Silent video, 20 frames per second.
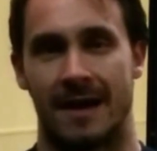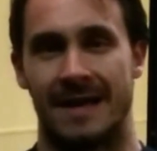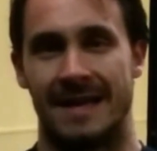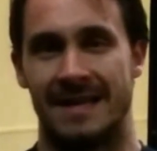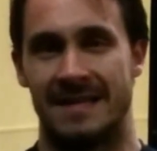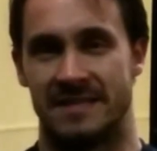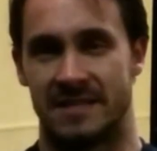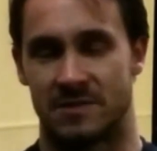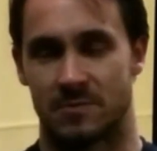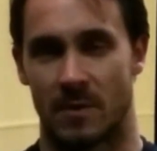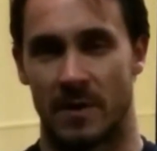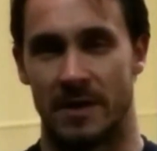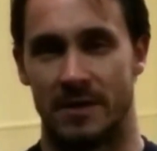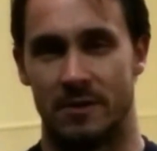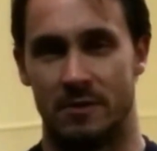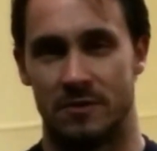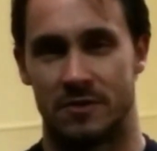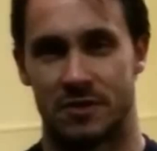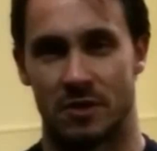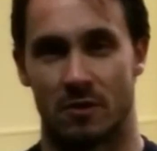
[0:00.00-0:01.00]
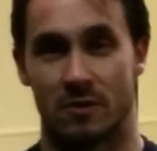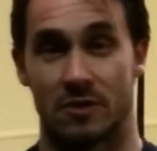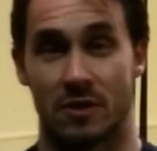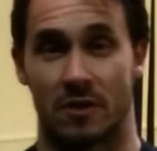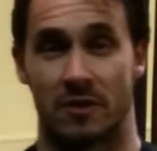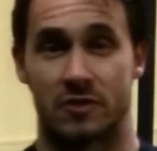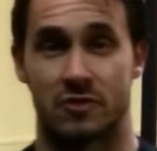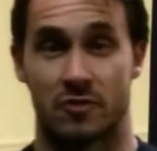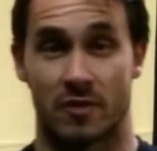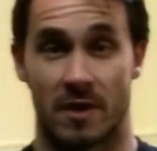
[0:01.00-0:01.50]
Easiest way to do so is
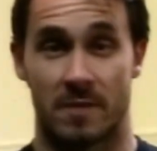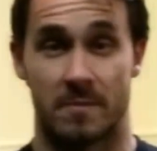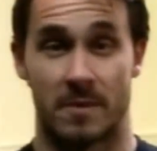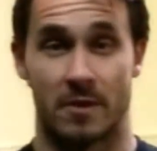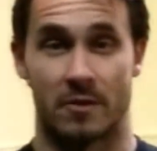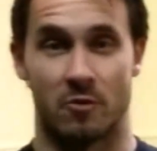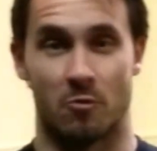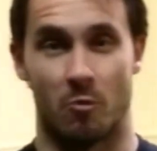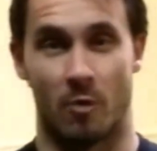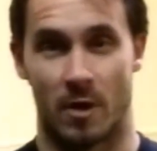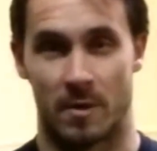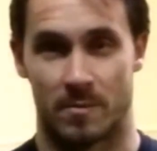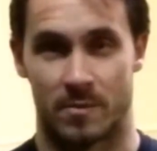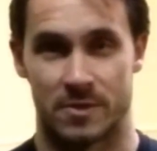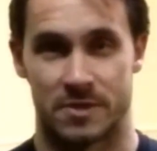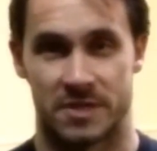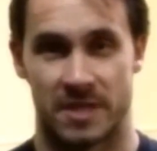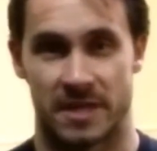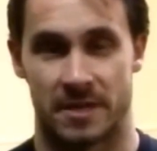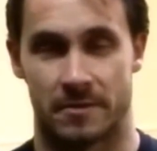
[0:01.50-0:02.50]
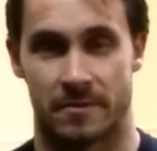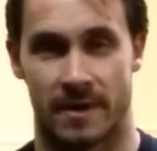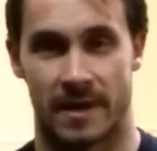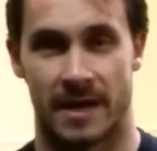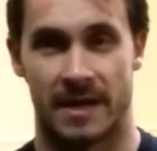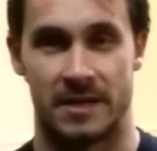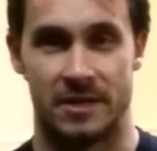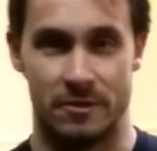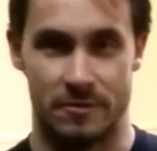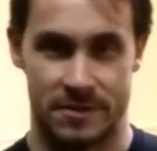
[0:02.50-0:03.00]
on a treadmill at a 1%
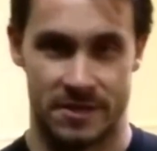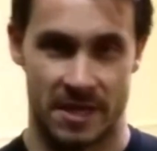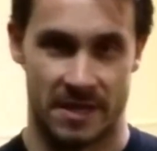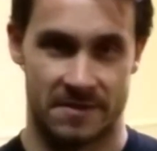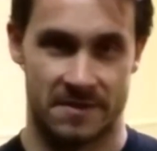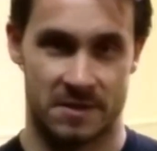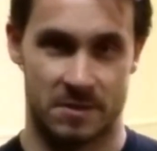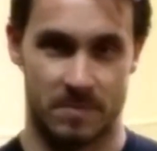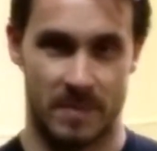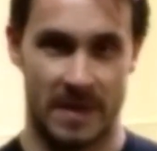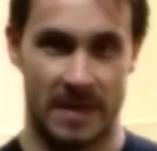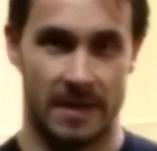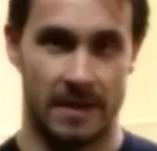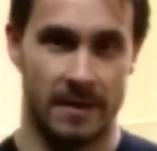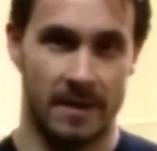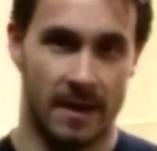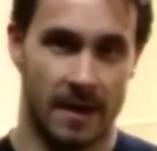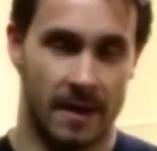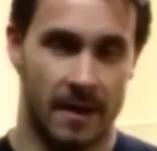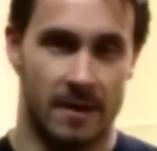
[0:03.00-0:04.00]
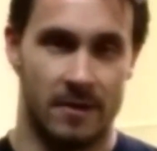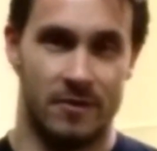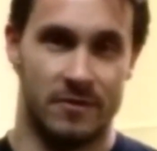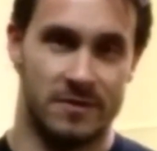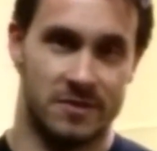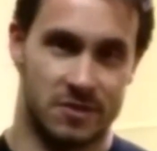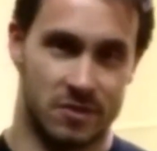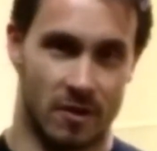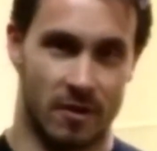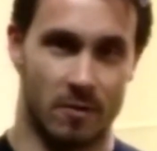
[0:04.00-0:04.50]
grade. You set the speed. You
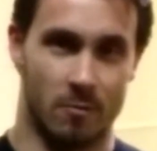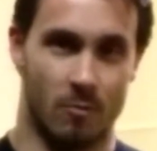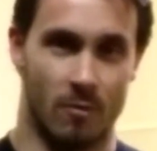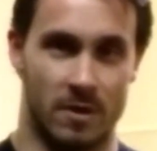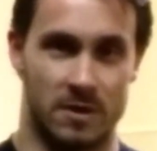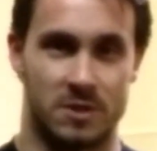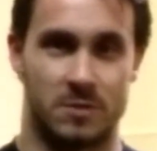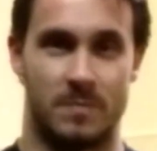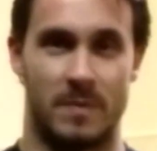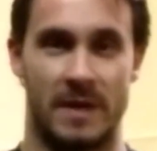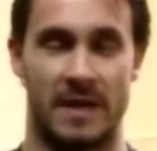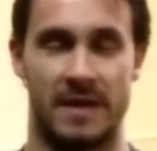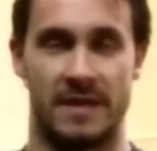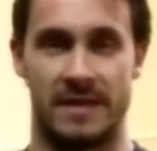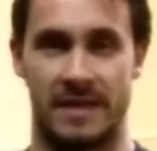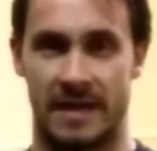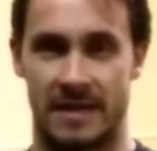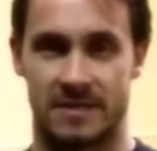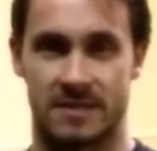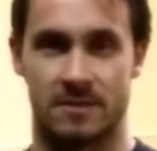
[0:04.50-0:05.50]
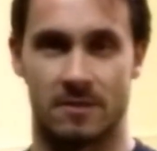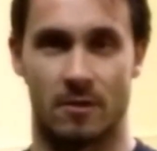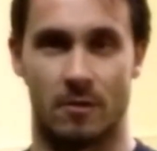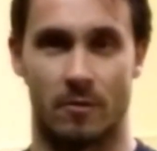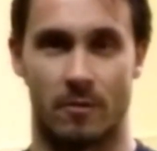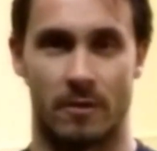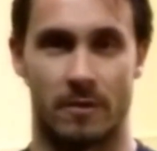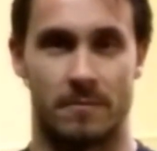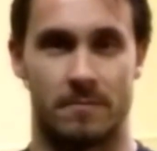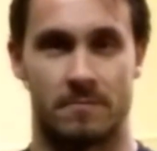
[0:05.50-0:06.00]
can start at one speed and get
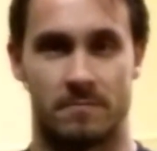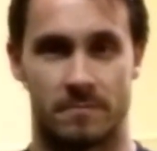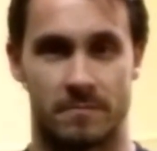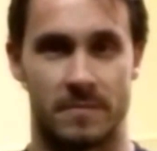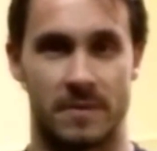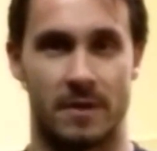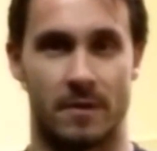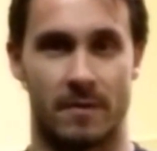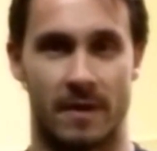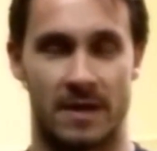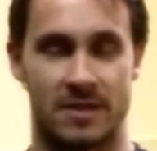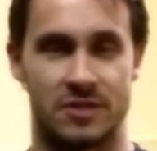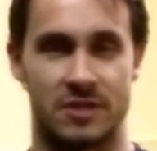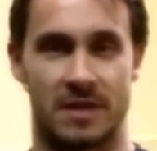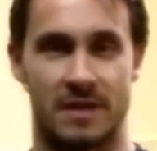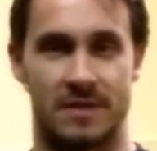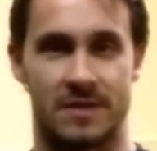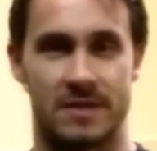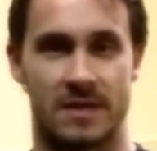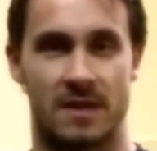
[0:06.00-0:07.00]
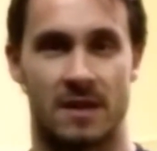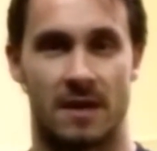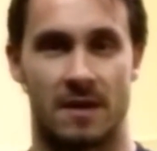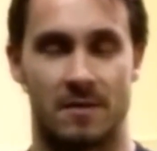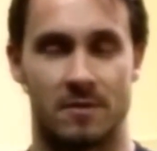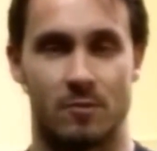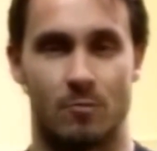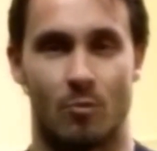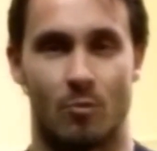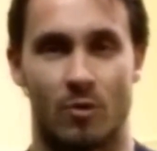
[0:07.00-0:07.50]
slower, as you get
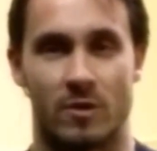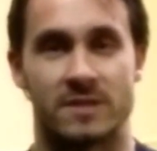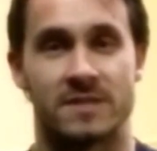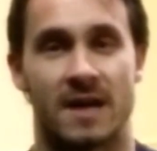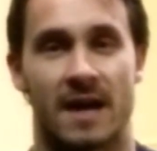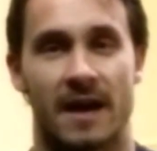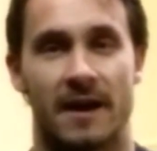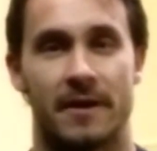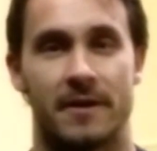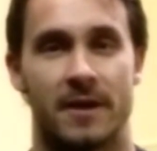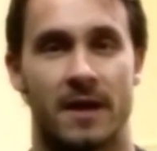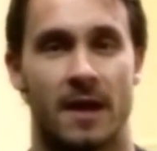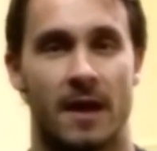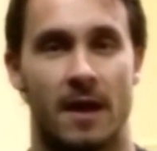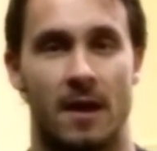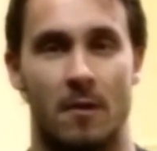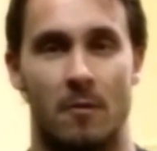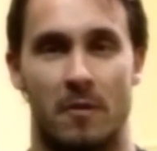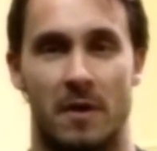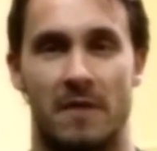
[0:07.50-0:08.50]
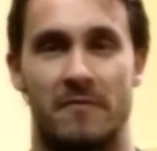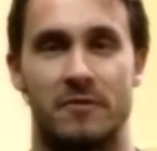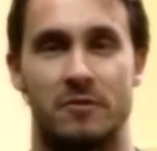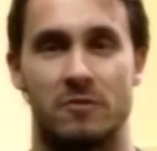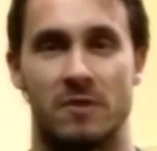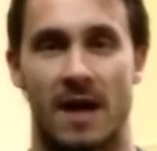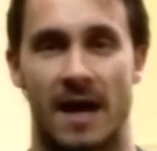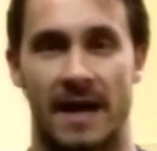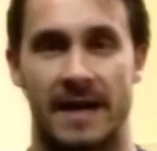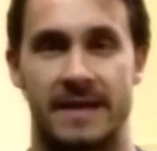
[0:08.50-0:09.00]
a little more tired, whatever
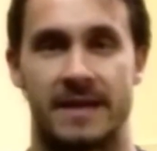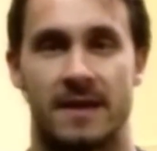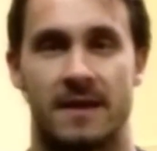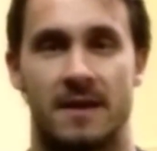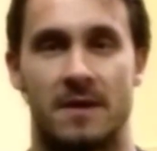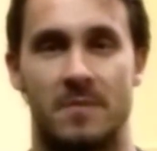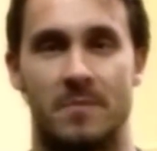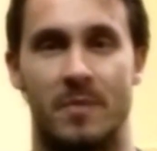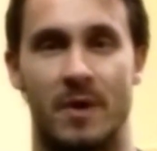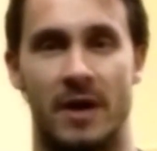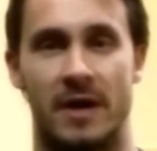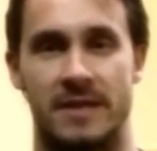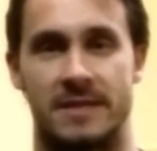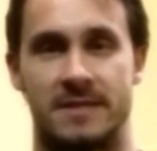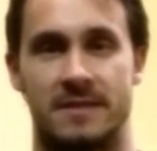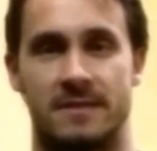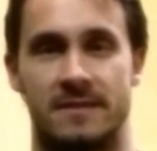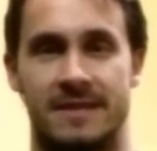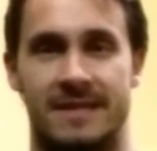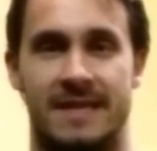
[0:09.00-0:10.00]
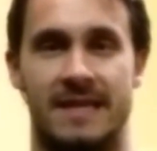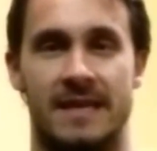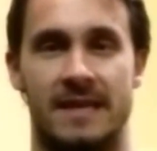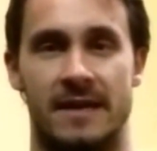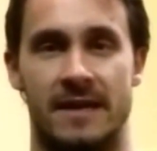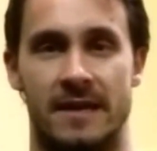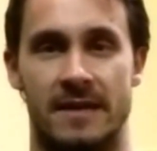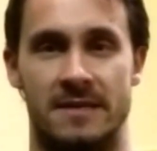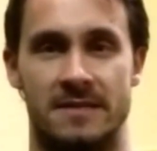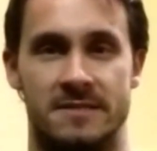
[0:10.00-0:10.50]
you like. But the
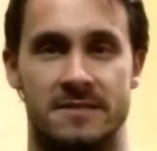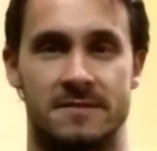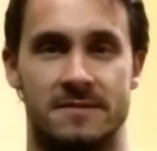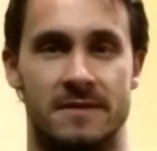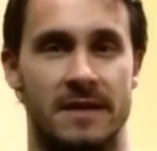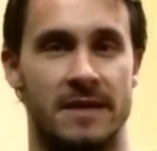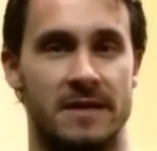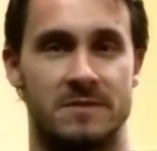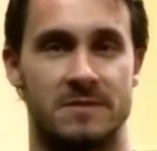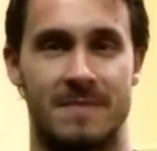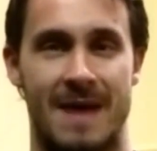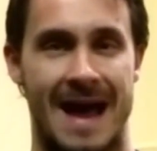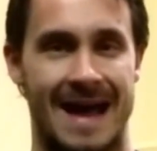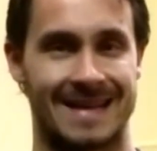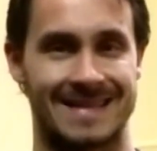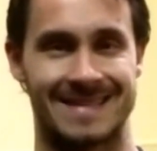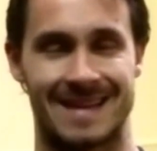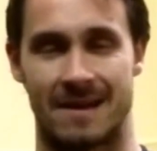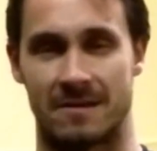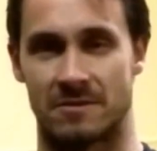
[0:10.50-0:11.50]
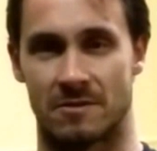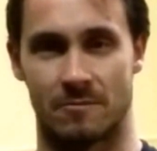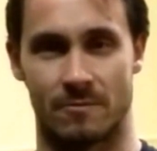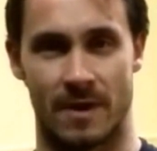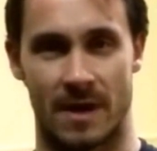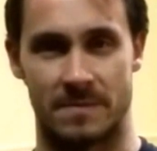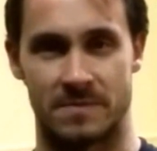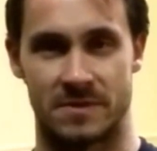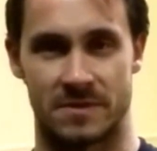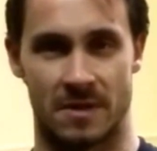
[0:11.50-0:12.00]
key is max out the
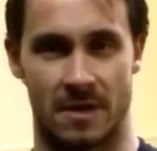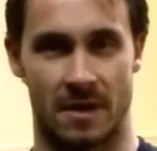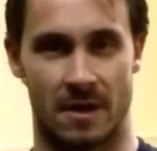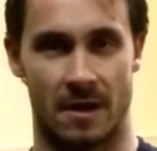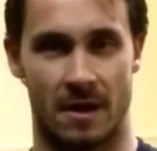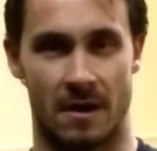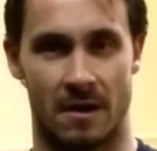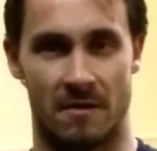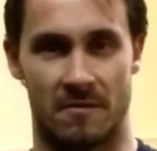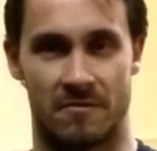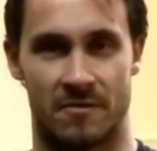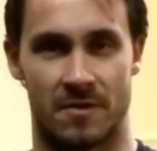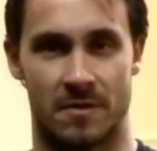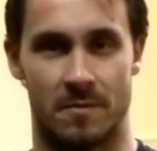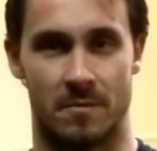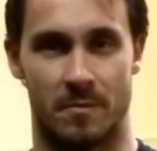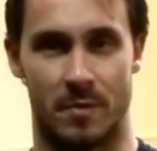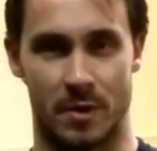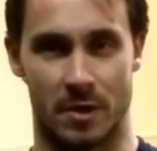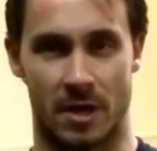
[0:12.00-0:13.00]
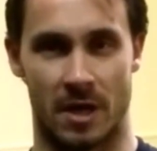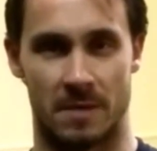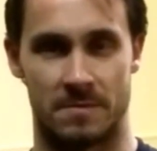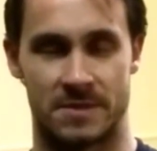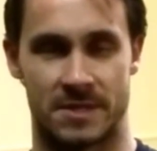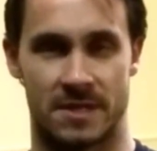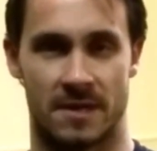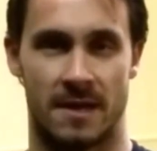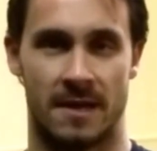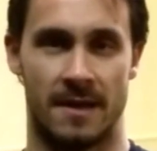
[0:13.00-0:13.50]
reps of
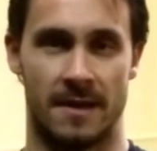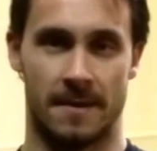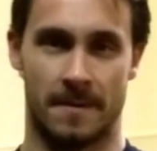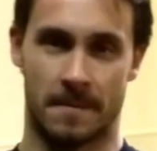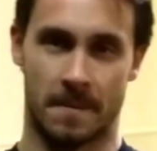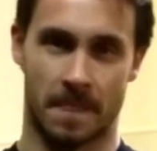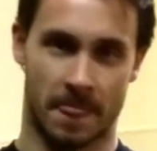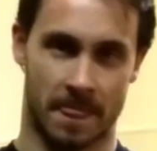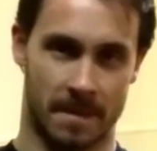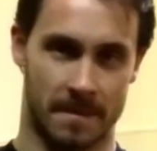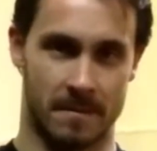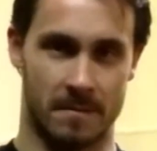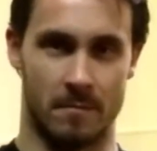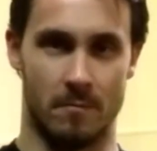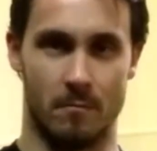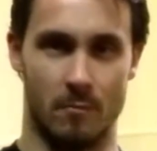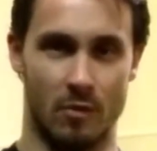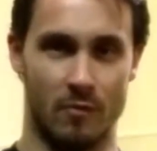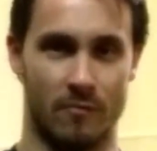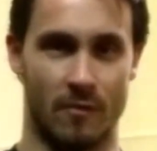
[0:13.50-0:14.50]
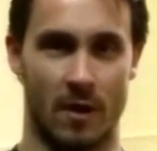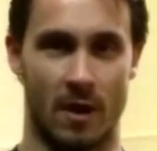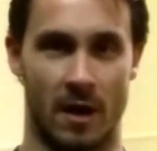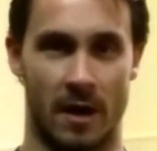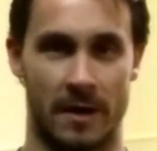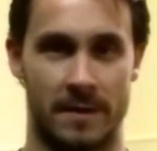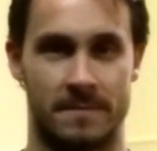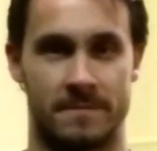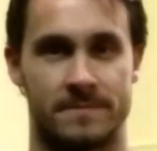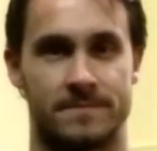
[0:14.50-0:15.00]
pull-ups, move
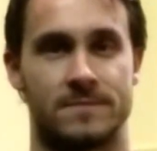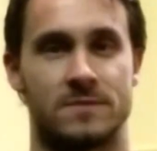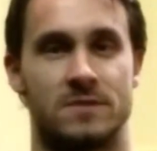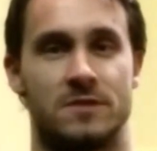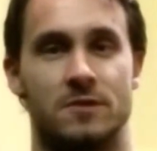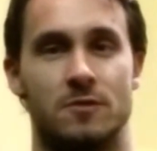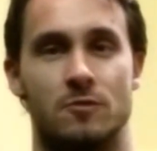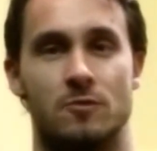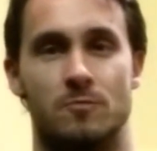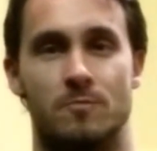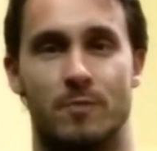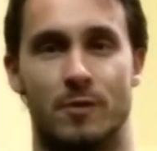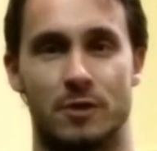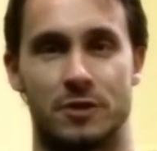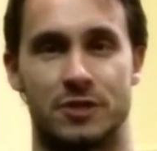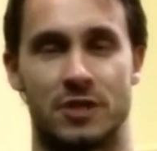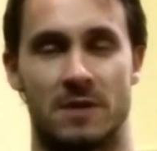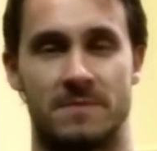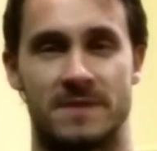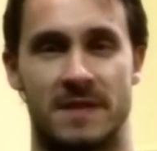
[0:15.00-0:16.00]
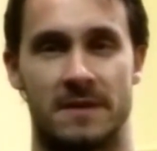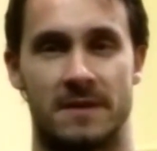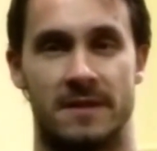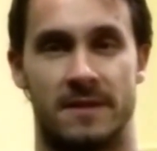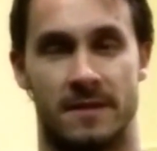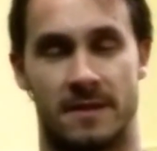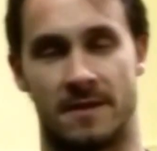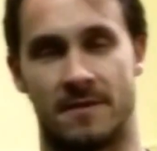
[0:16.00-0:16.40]
on to push-ups, and